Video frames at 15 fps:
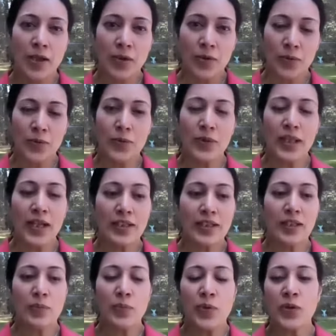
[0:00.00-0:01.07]
know
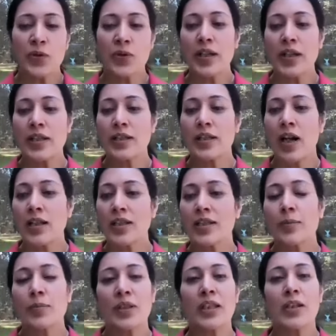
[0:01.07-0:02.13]
that computer is not
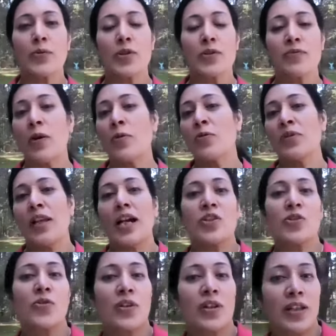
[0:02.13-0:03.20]
something that was found
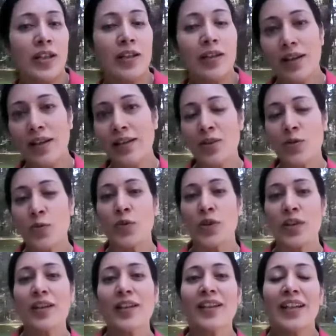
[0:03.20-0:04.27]
naturally in this
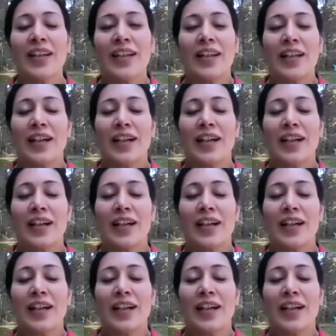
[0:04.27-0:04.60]
world.